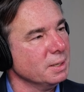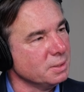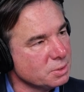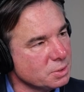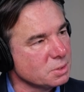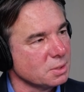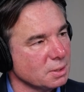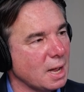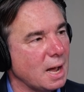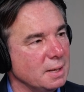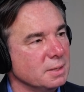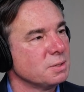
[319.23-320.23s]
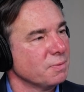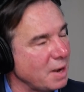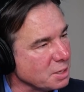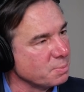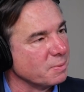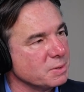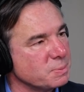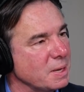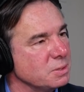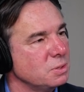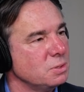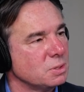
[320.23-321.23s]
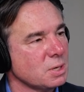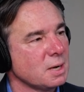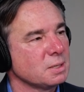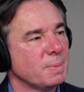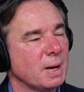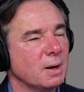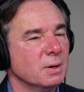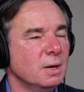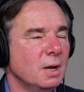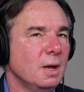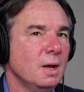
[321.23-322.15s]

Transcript: And there's just a lot. It's a fast-moving space, as you talked about.